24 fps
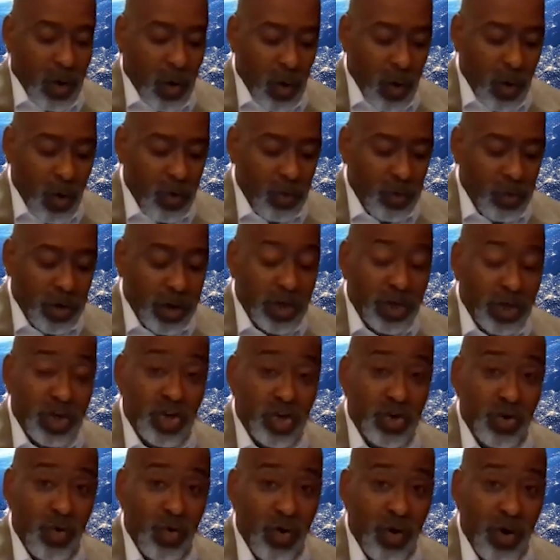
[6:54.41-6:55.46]

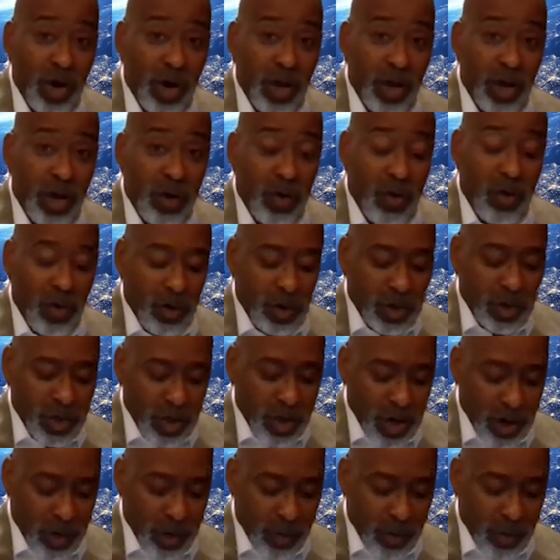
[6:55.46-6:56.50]
Holding joy or
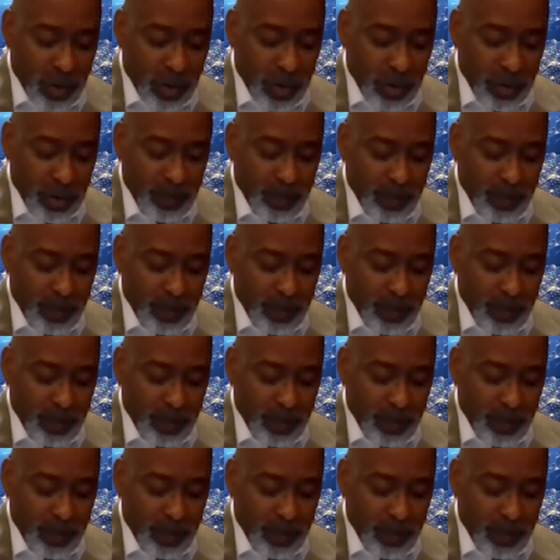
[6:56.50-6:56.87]
terror,